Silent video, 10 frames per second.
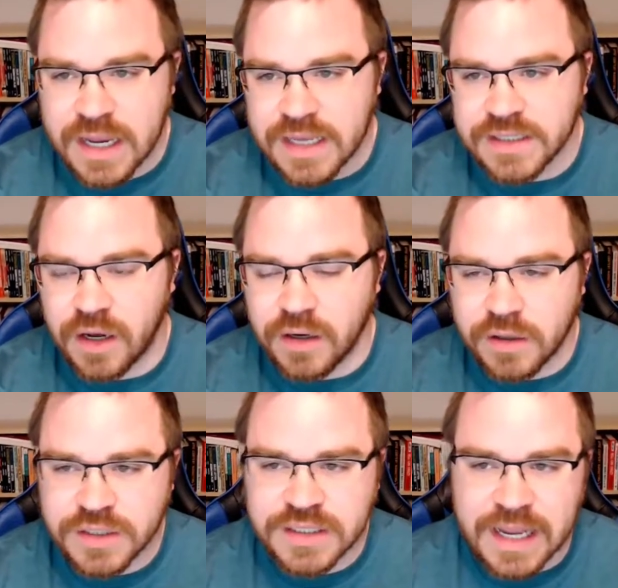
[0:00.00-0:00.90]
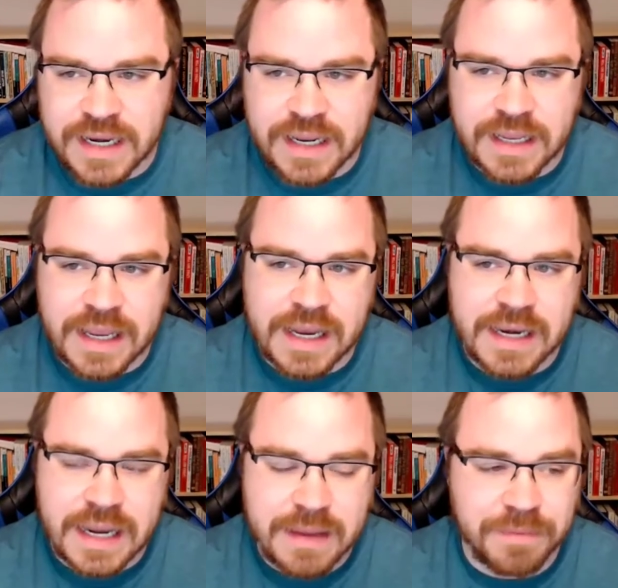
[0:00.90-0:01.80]
is understanding
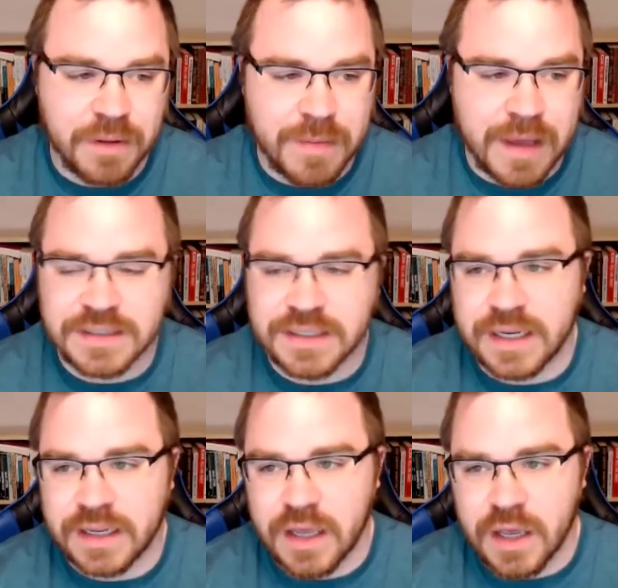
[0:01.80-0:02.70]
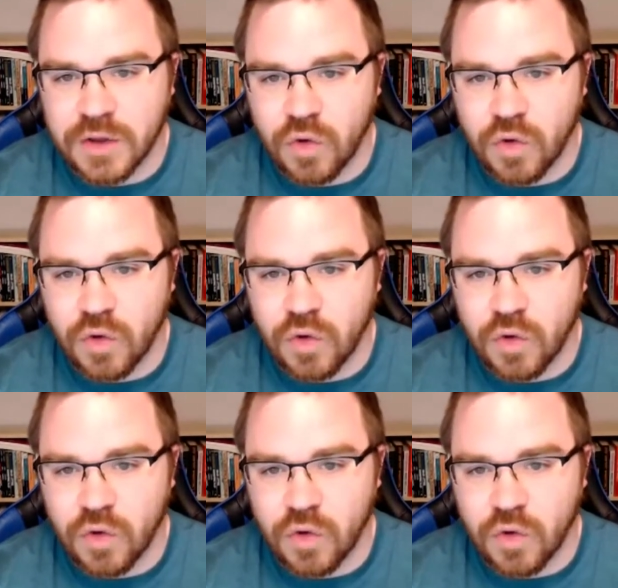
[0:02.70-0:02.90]
and implementing